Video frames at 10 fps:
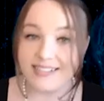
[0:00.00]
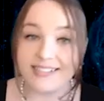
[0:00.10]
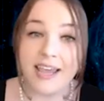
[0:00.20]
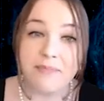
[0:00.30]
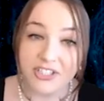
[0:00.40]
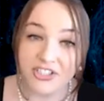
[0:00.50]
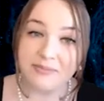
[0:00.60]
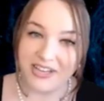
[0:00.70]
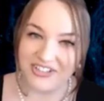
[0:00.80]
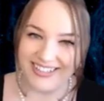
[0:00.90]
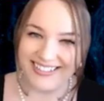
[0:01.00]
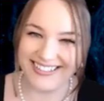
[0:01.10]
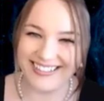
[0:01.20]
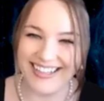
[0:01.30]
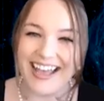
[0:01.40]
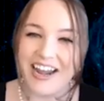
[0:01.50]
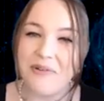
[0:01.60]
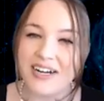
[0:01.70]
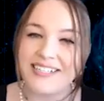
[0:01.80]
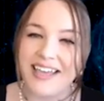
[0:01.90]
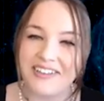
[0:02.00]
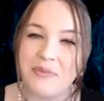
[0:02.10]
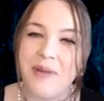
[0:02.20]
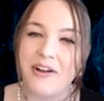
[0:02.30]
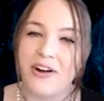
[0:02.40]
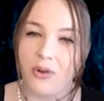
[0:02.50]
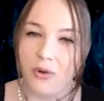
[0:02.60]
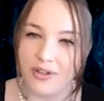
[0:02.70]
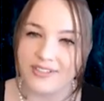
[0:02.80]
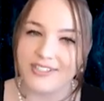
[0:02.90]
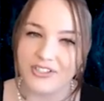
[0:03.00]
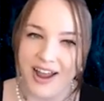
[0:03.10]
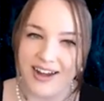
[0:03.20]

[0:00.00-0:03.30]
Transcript: It's an ambitious mission, and I want to tell you about our goals and